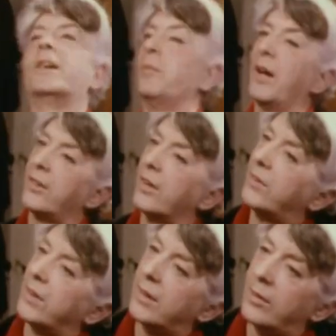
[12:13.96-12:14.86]
of my just
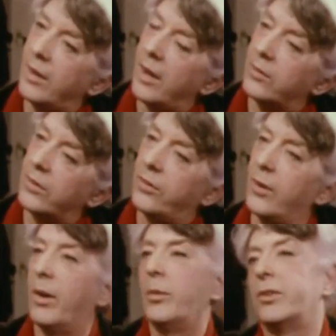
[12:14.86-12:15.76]
sitting around as
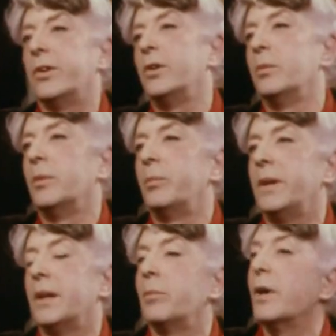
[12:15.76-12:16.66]
though I was a human
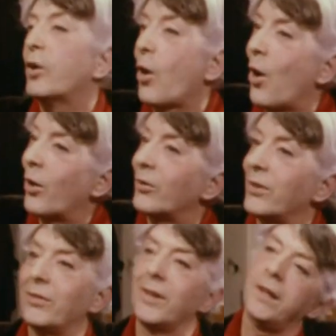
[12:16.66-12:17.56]
being, because
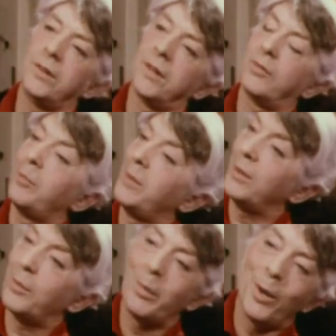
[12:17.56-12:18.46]
it's easier for me
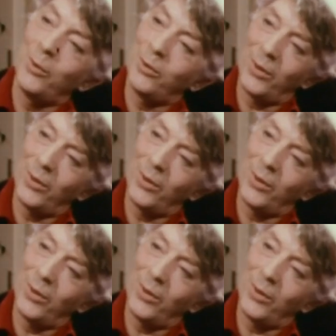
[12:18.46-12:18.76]
to pose